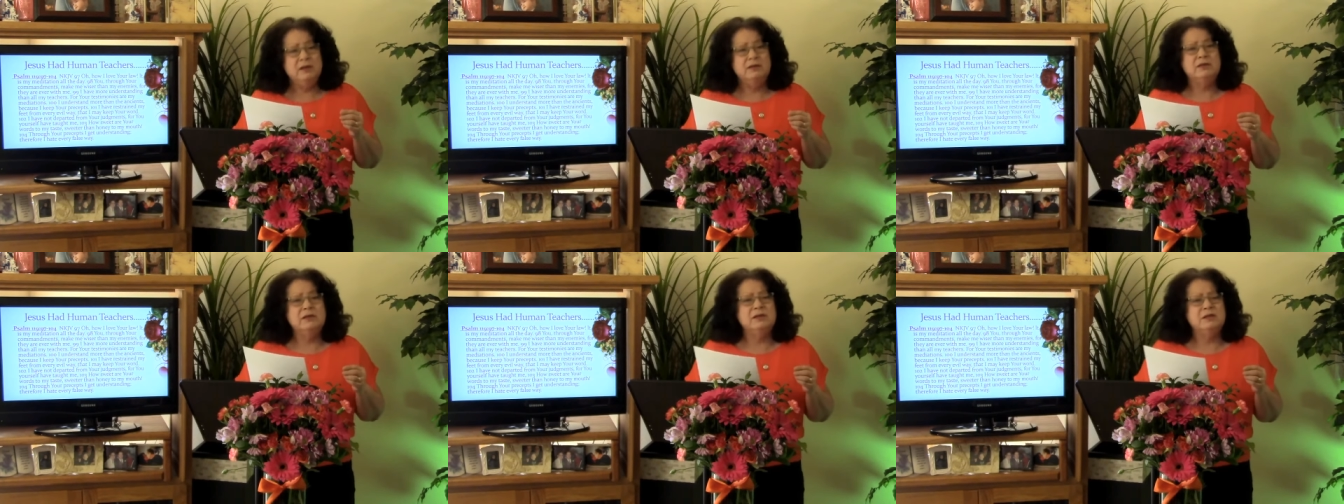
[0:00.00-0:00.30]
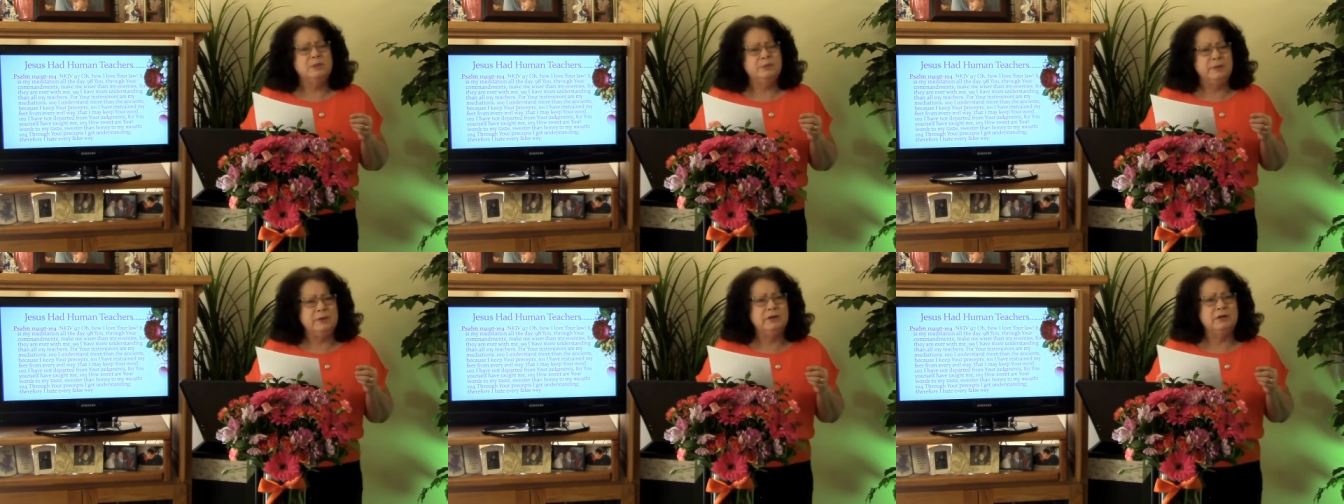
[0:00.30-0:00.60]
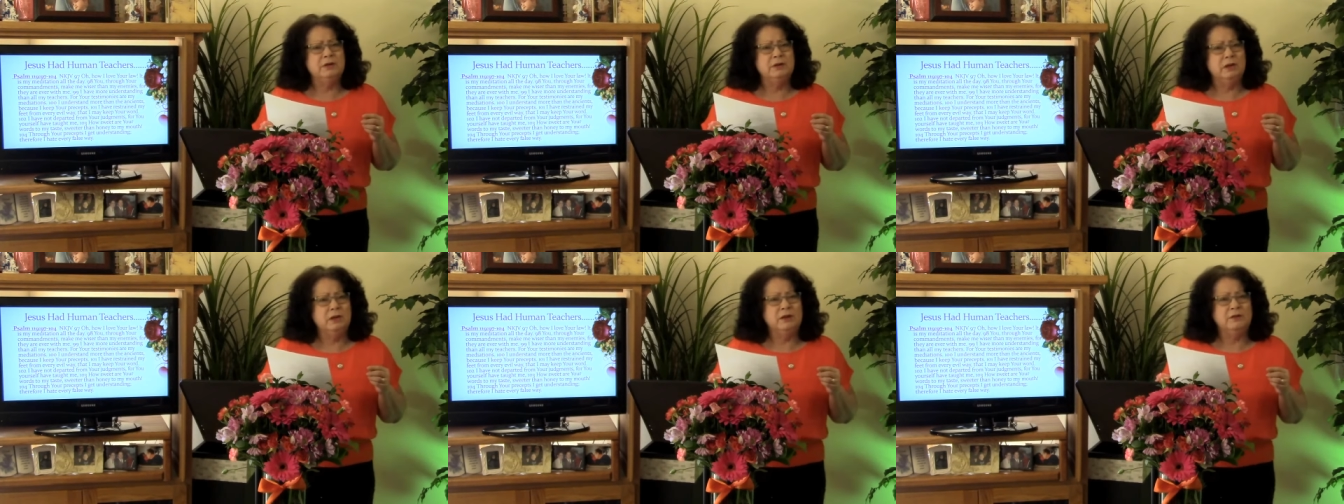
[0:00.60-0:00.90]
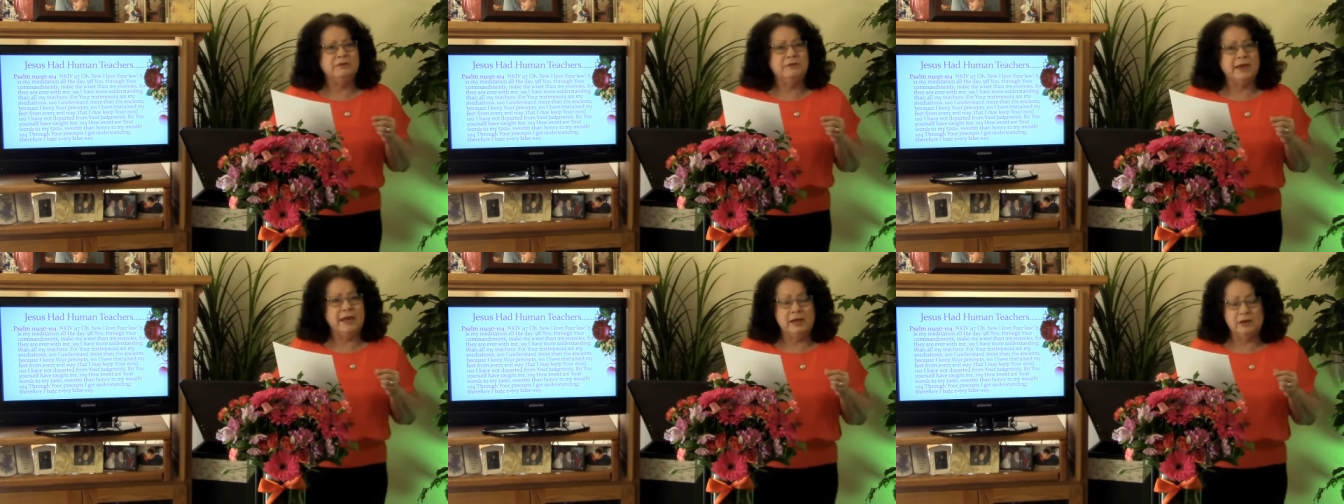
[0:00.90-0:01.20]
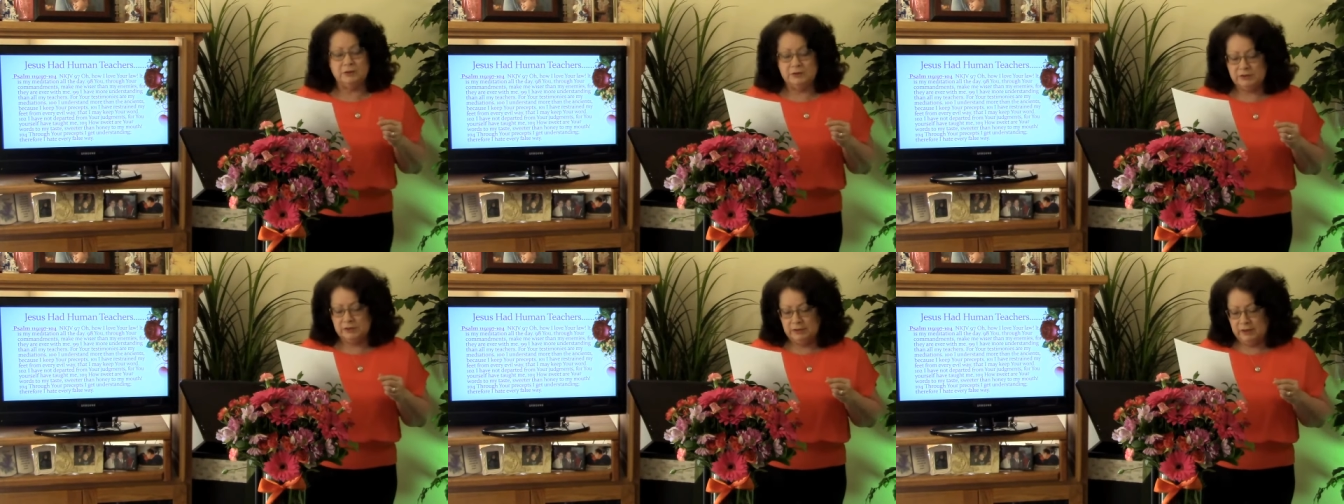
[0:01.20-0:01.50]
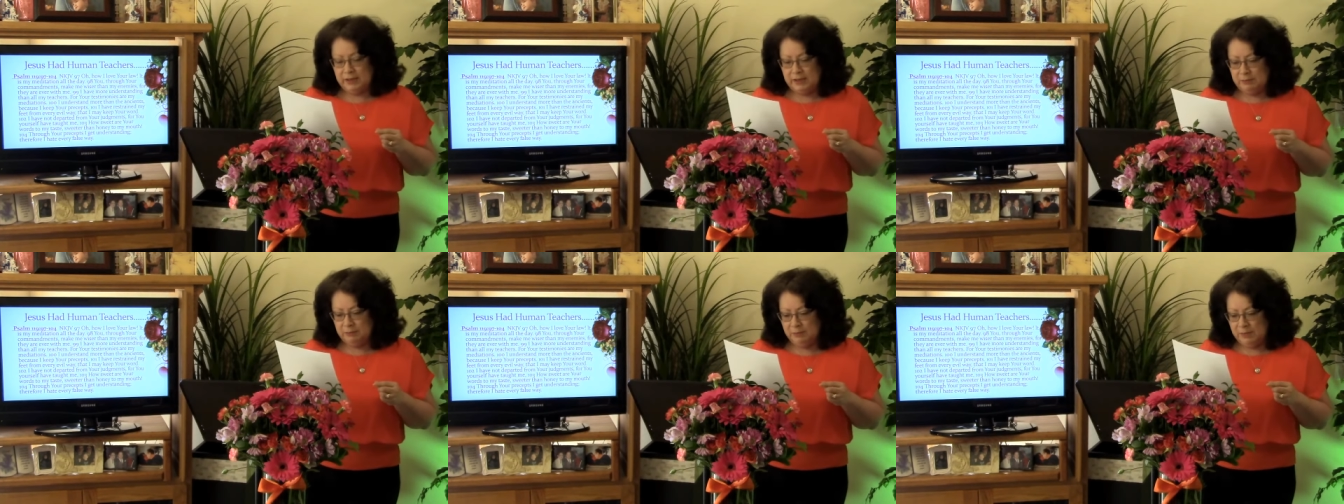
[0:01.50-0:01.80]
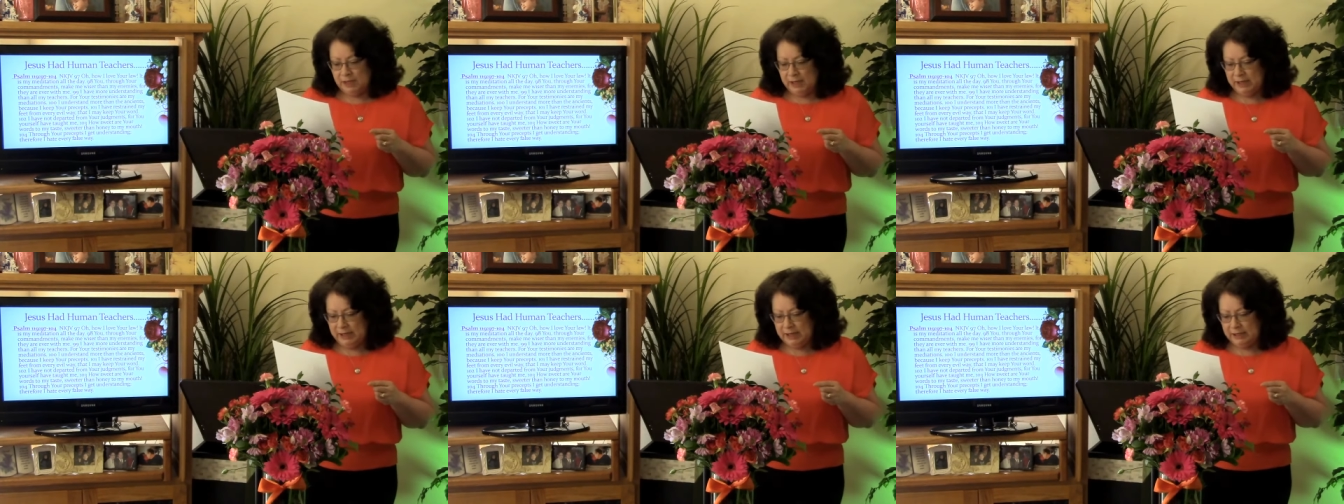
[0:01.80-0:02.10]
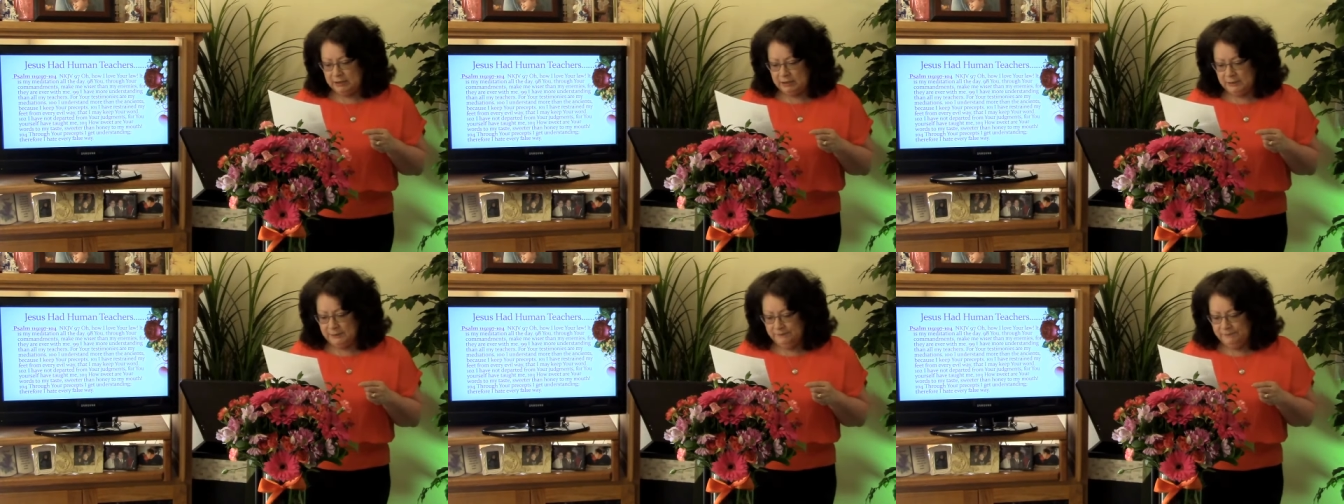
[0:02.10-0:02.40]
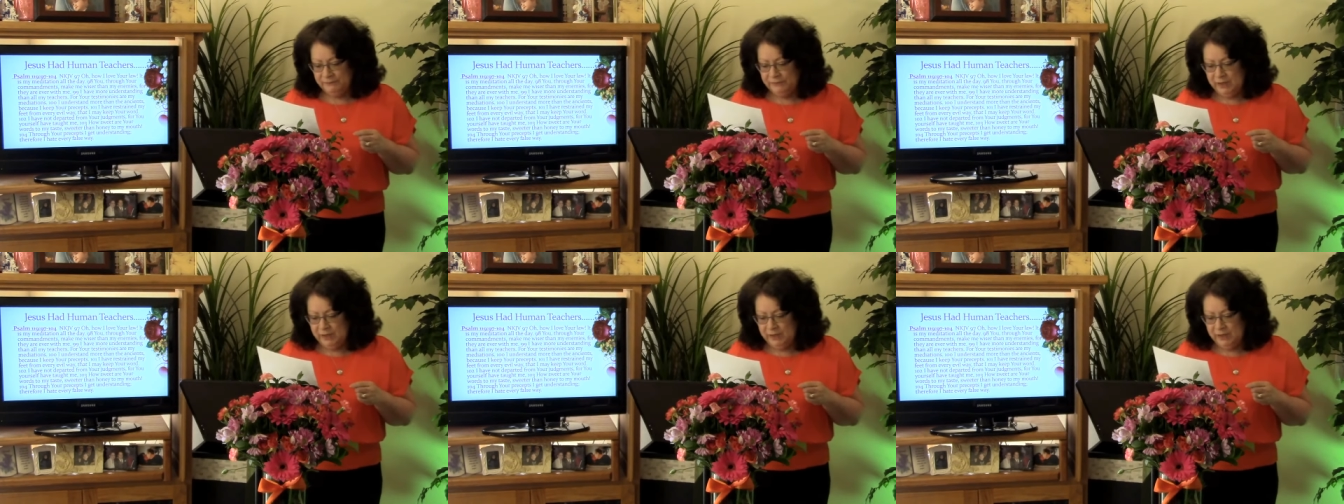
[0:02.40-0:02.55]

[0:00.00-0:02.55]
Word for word: the Spirit of counsel and might,